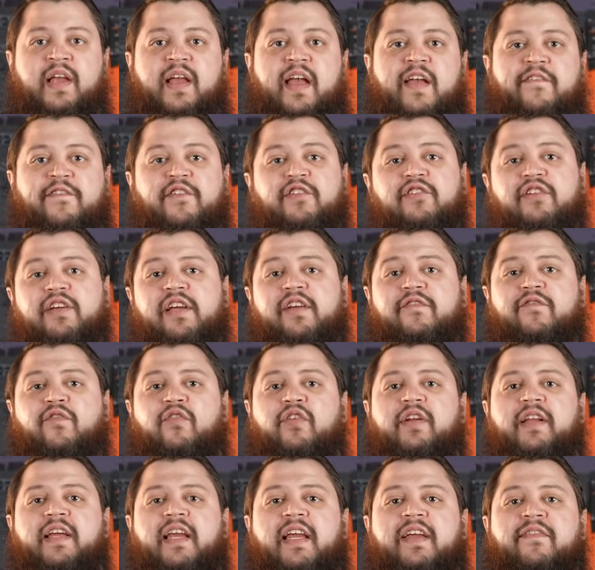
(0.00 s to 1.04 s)
If you're looking
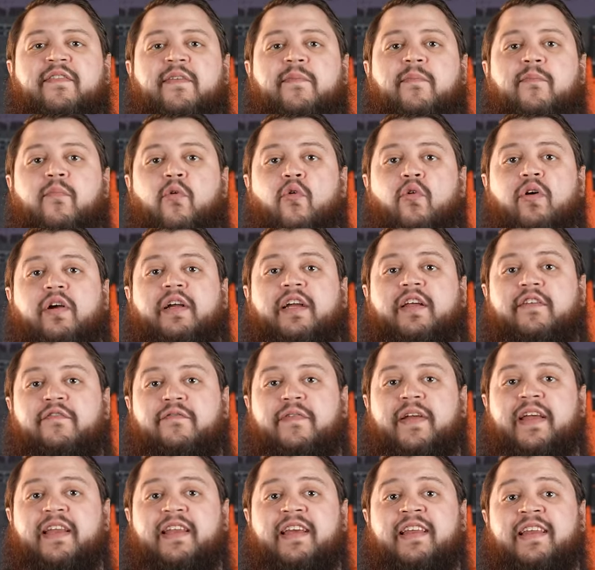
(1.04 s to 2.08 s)
for an even more
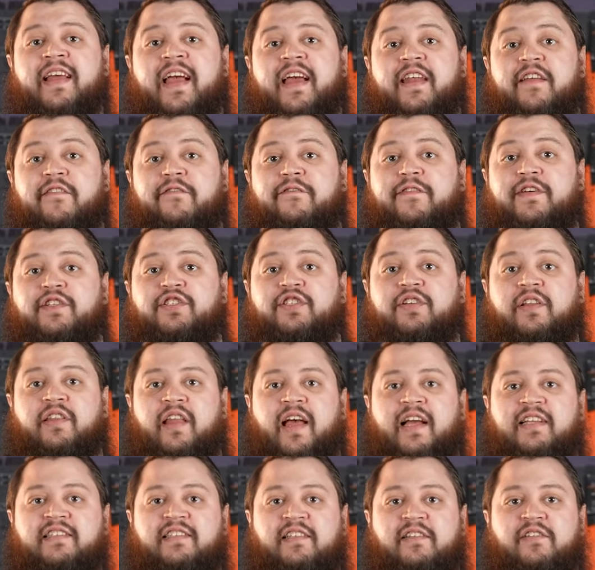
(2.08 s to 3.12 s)
convenient and efficient
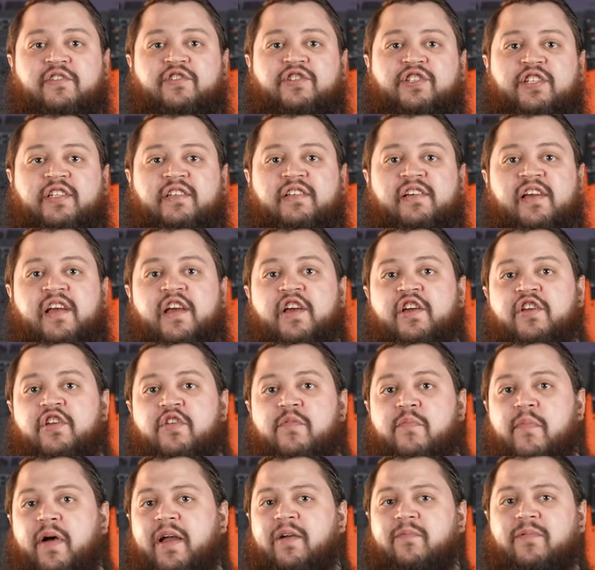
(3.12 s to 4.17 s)
line solution,
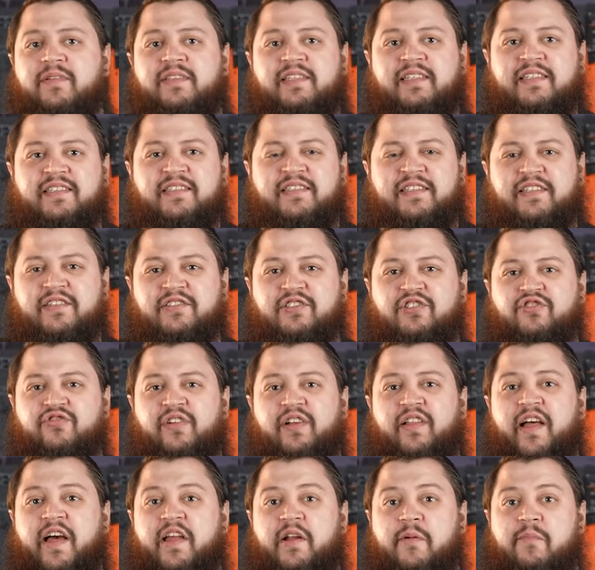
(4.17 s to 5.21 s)
you might want to consider
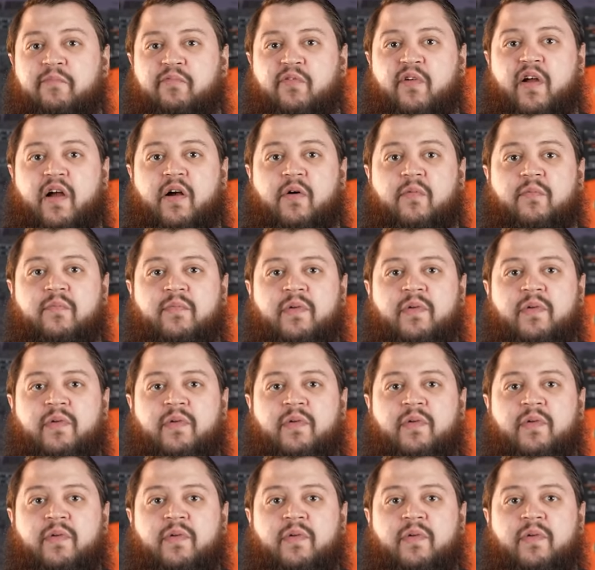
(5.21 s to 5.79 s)
Stringliner Pro.